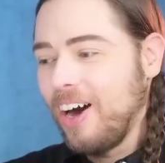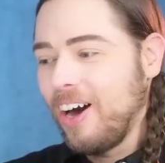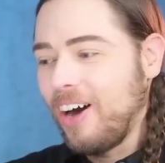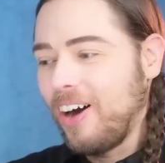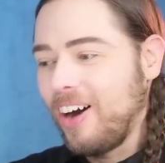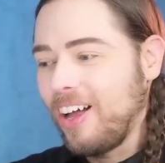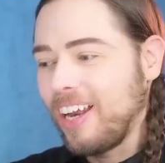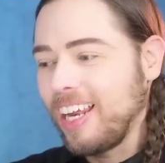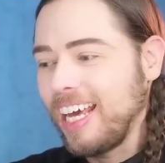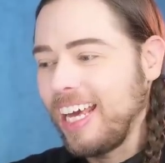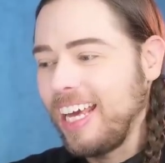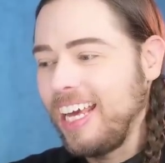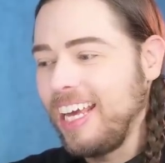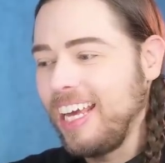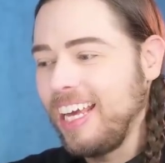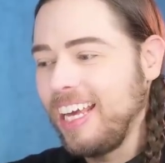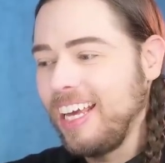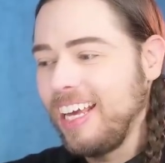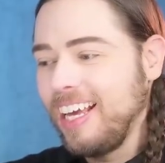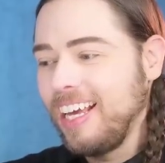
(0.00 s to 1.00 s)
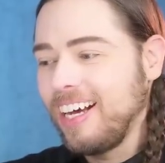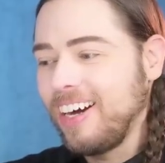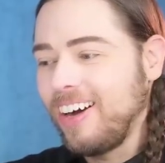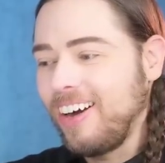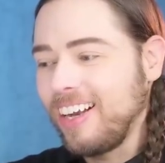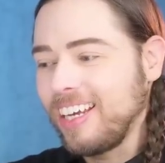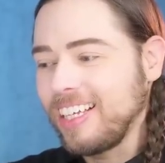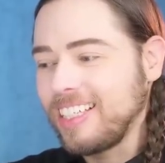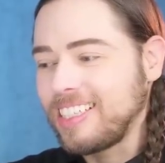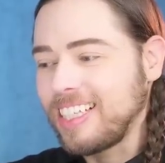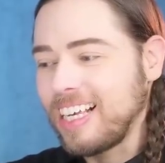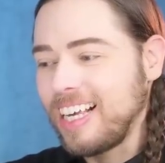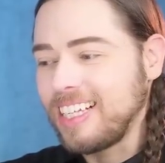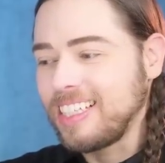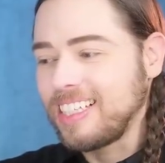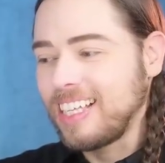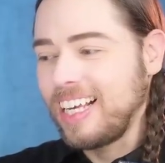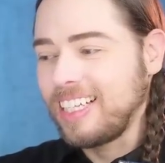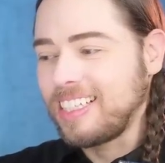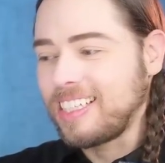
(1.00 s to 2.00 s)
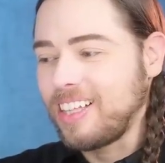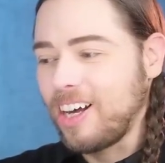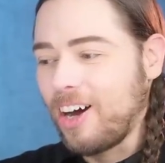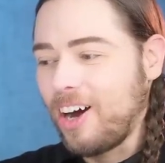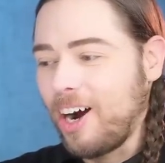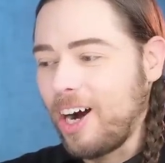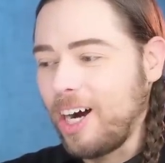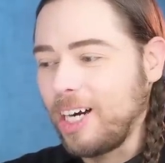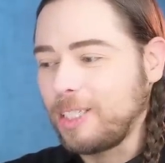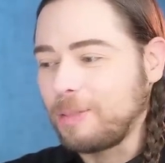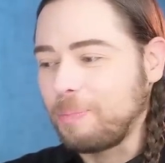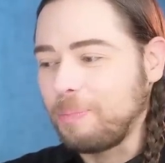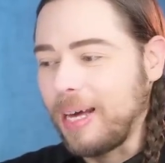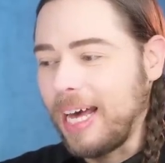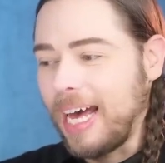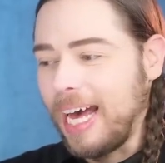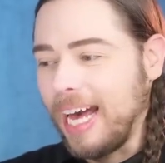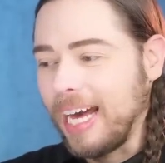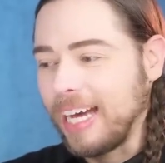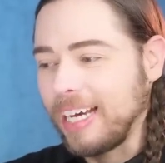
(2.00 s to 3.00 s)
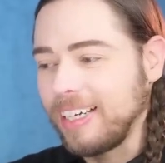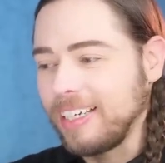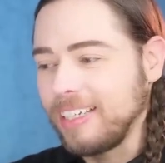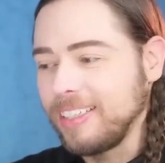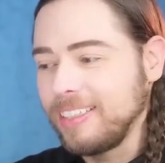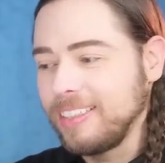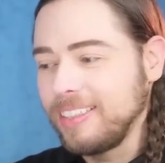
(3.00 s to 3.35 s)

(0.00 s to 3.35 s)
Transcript: Ollie says, it's the heart bag.